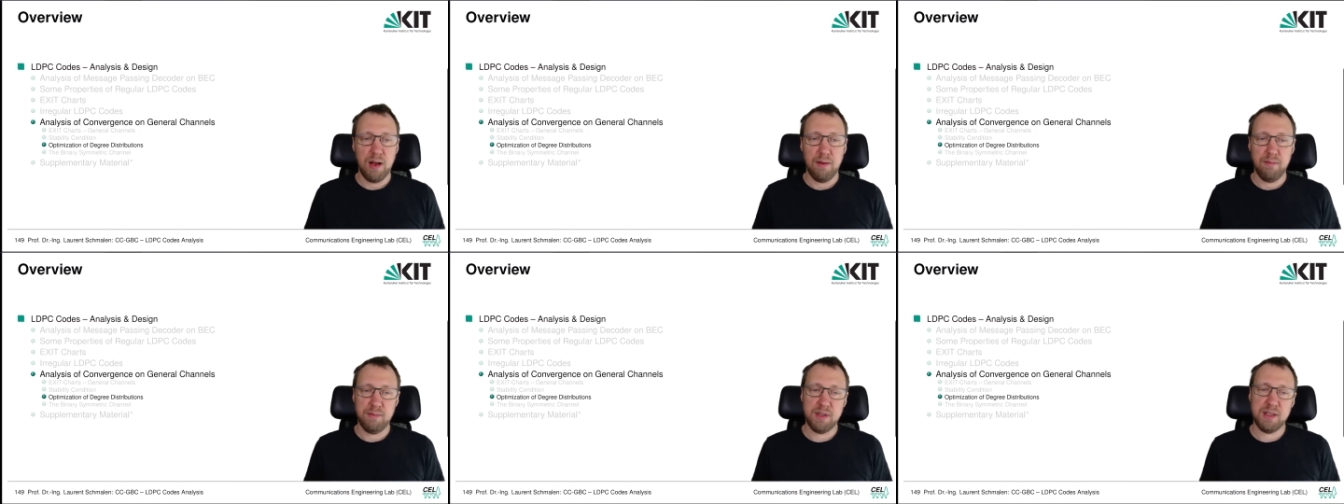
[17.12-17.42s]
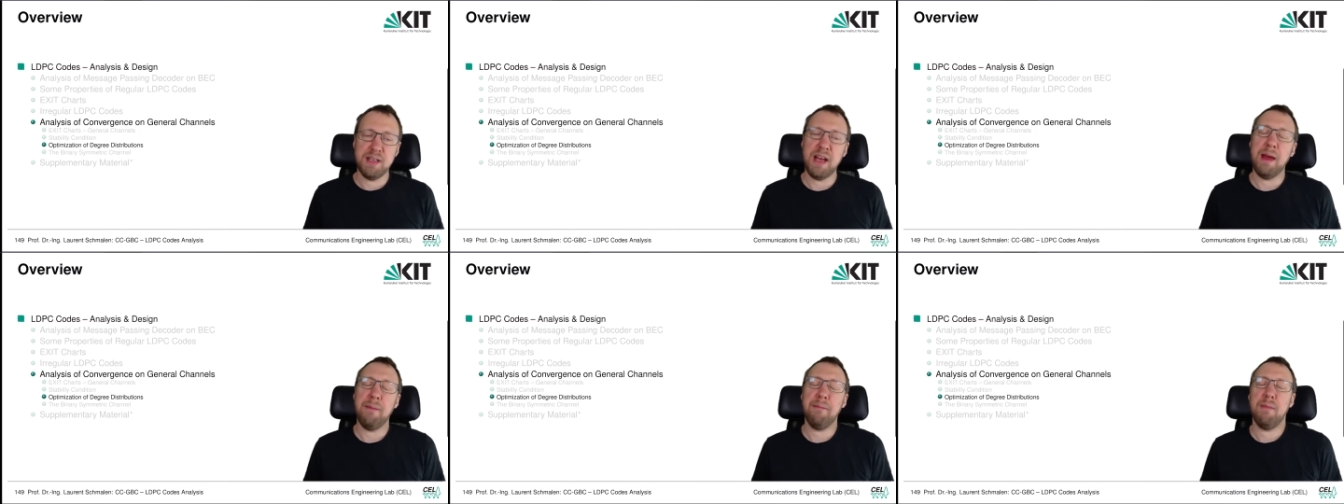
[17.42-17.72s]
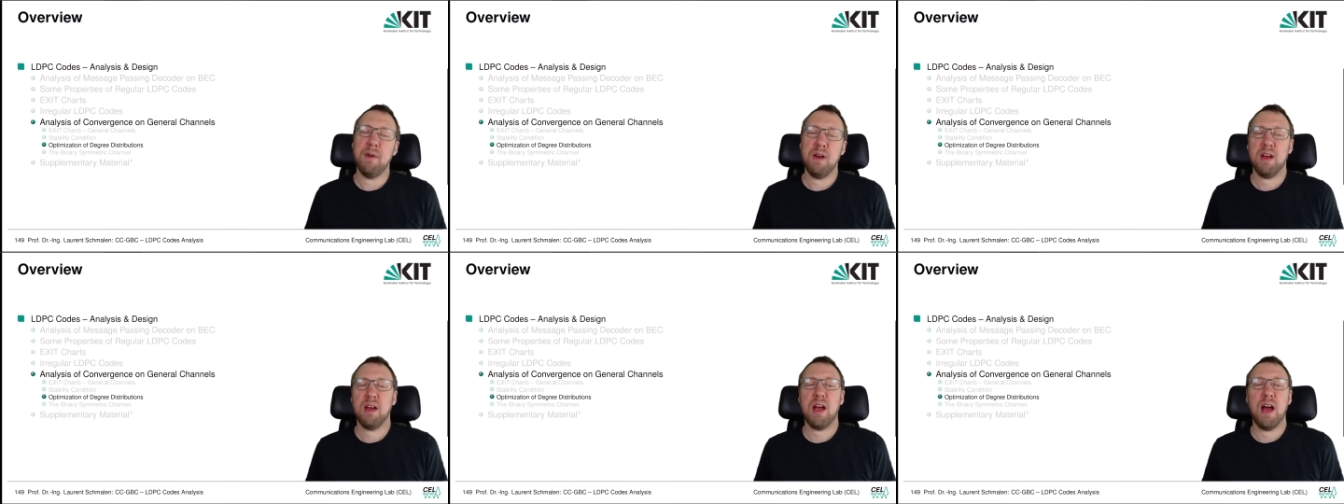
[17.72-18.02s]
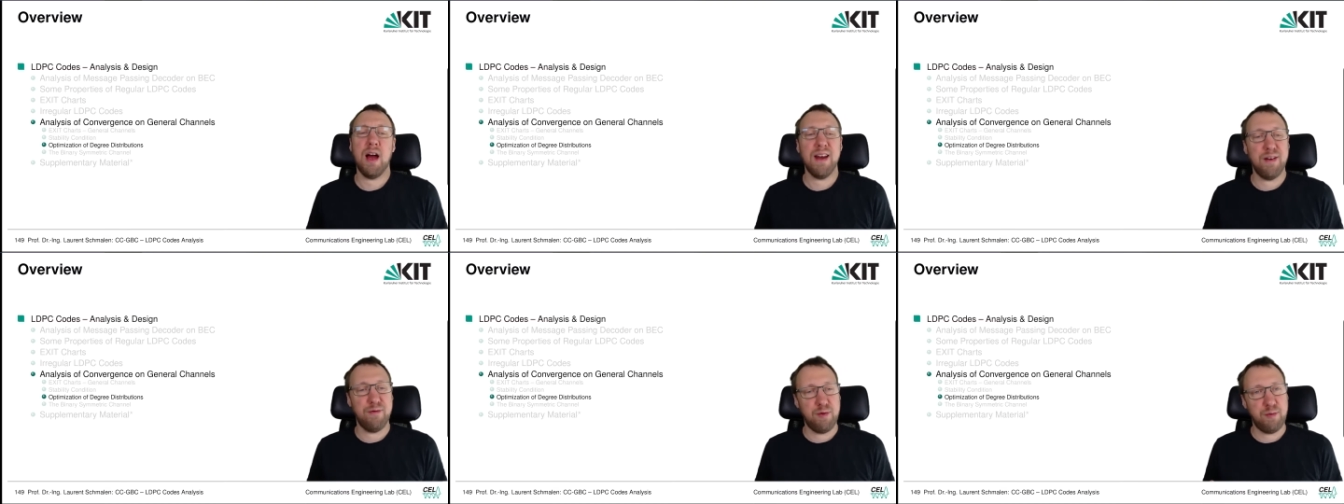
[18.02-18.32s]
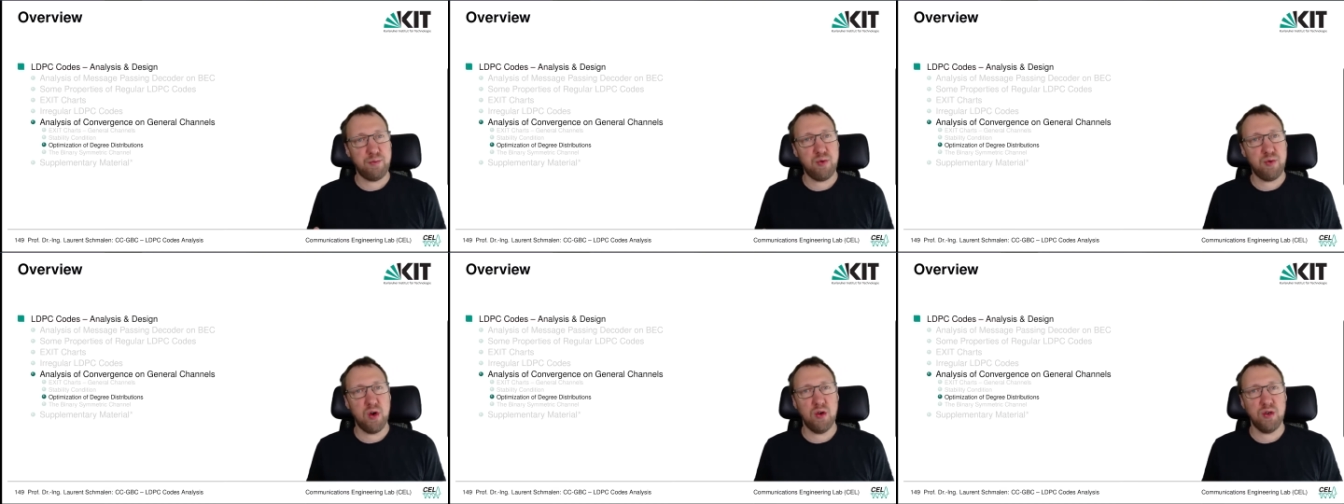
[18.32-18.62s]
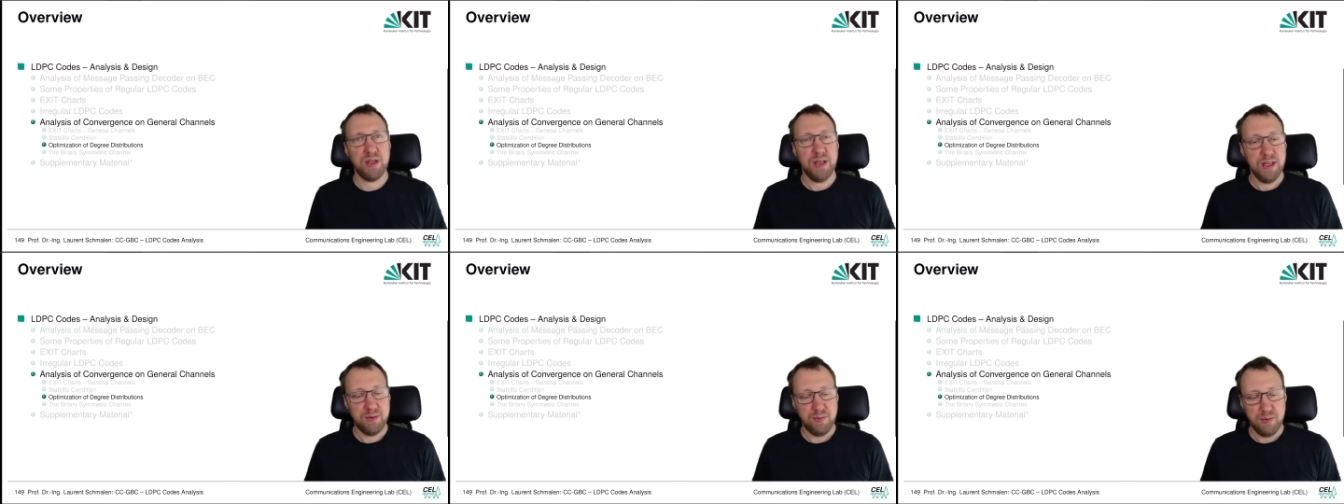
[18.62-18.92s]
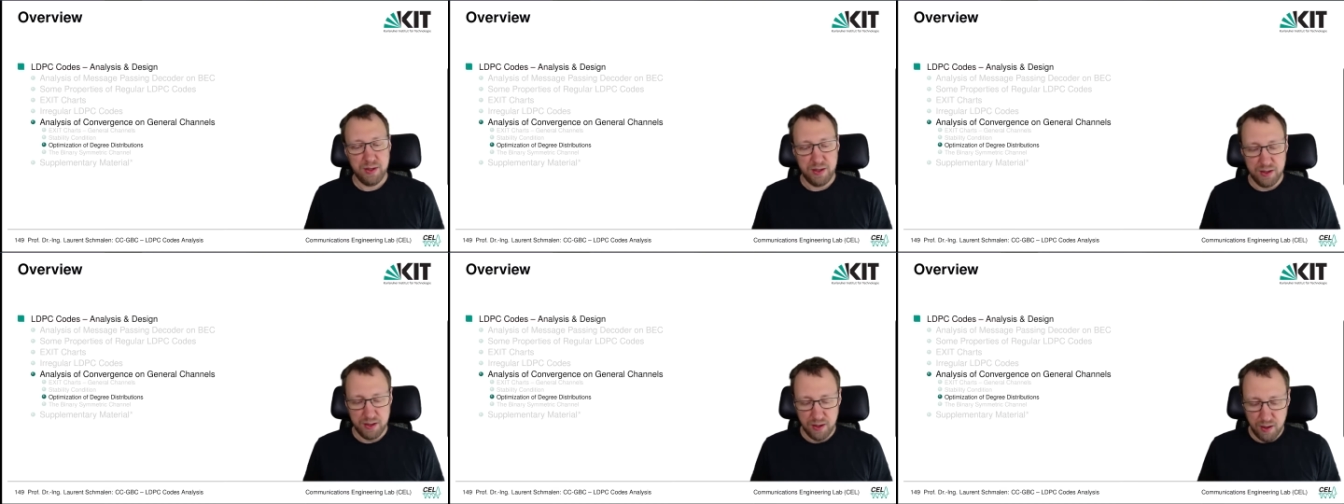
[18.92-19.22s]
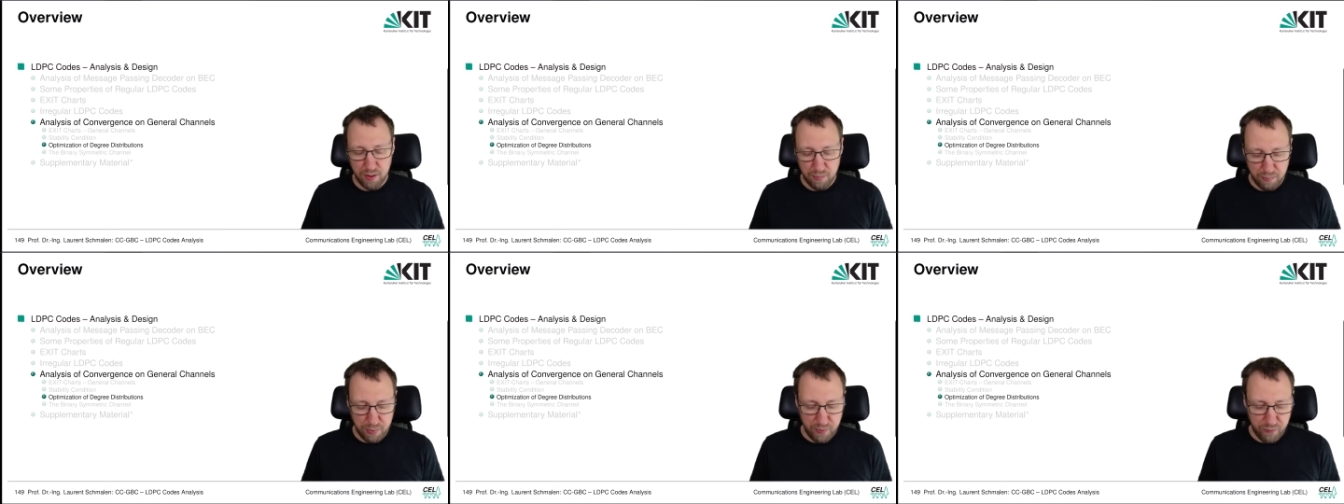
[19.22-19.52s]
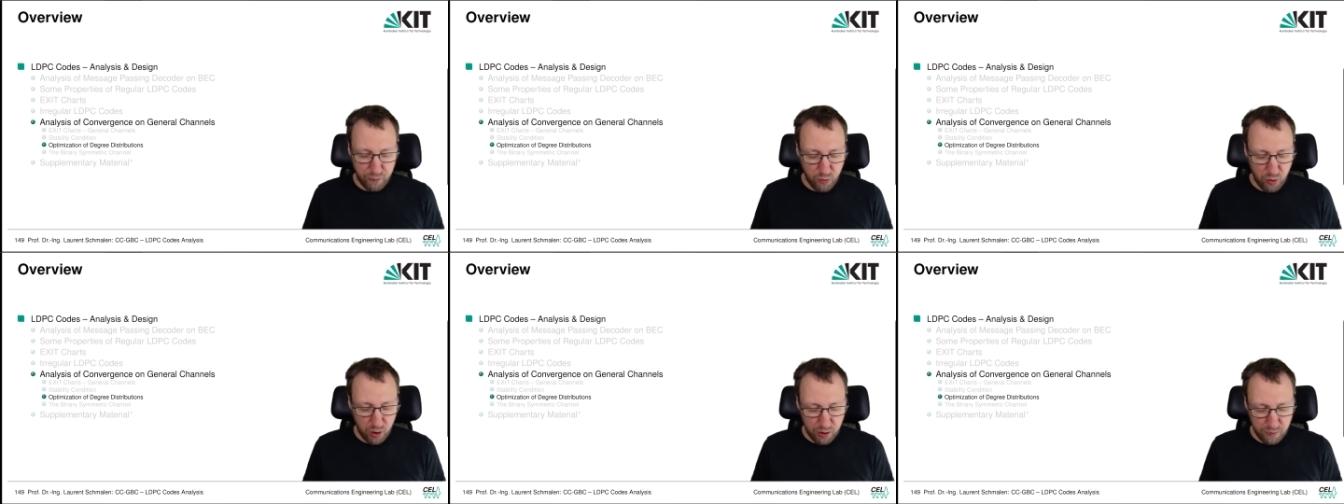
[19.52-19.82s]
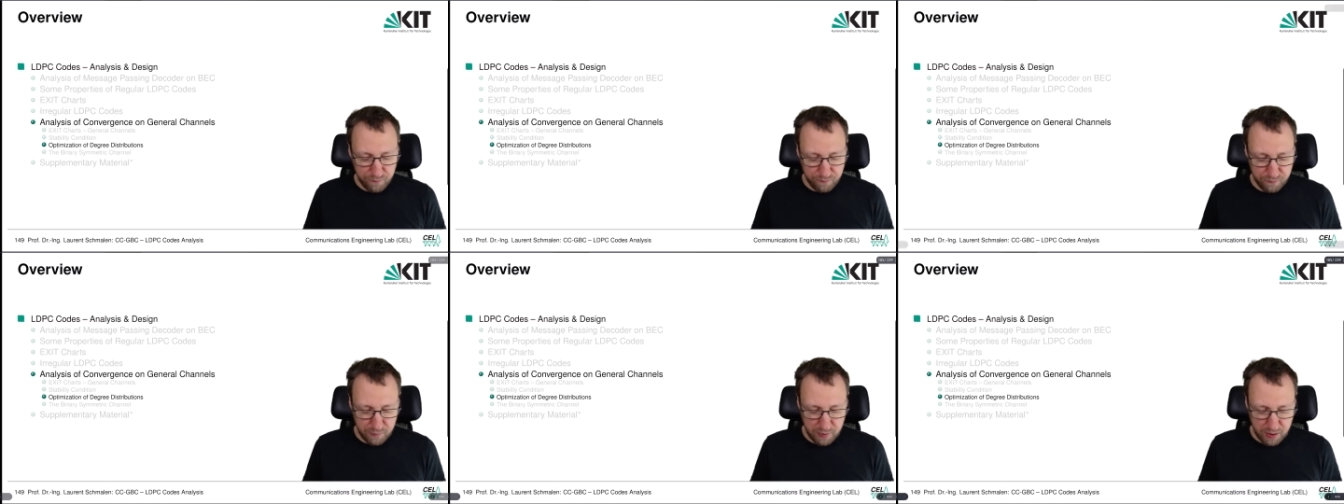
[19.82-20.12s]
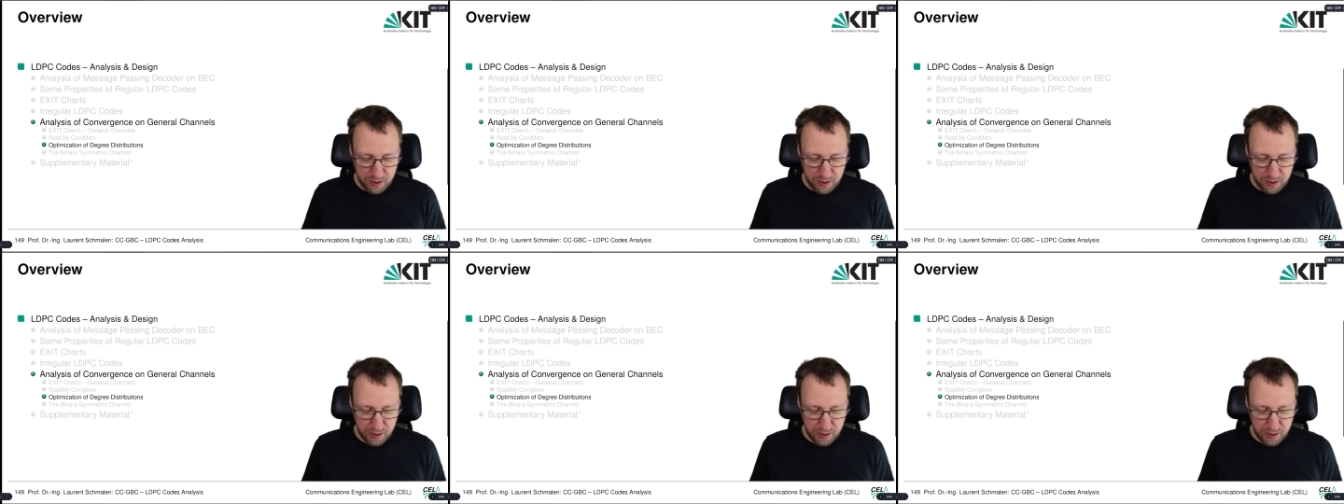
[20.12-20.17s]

same kind of approach as we did before.